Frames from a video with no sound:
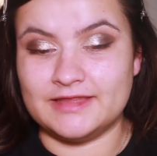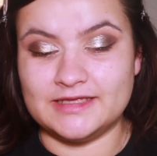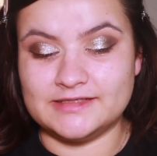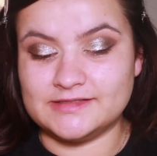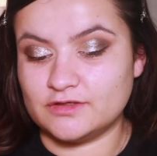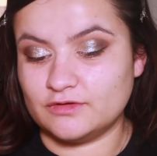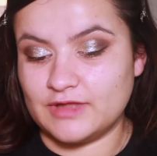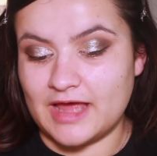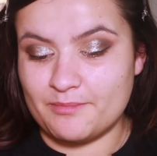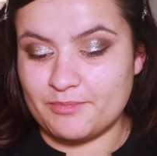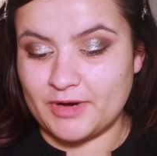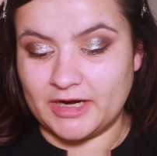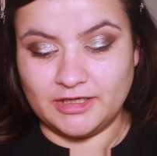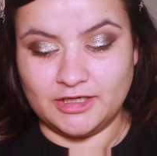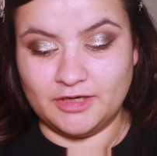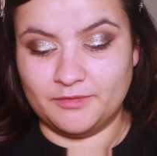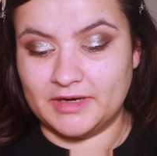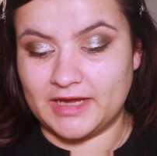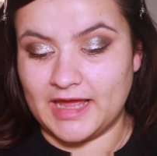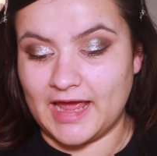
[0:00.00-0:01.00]
These look like brand
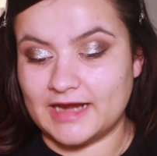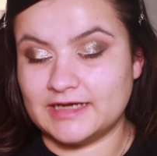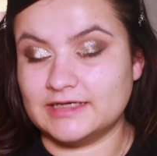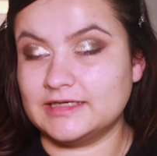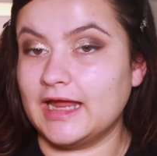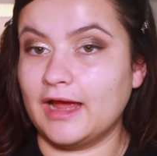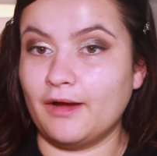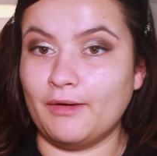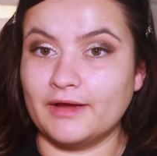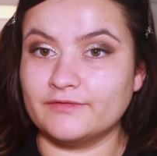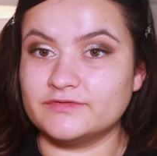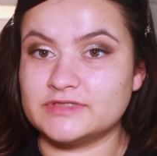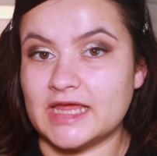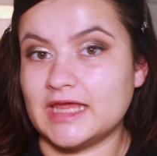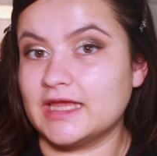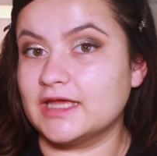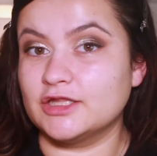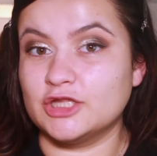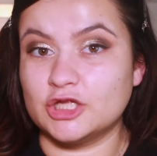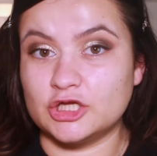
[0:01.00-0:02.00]
new again now I've
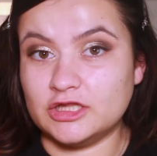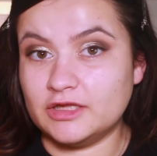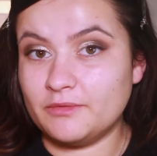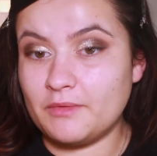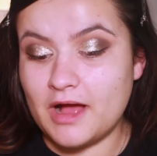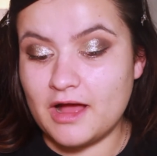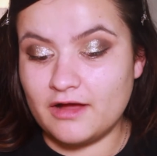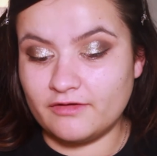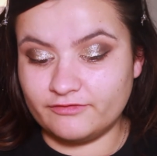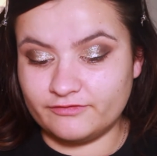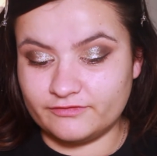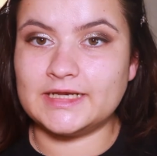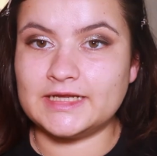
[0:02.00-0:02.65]
taken the glue off.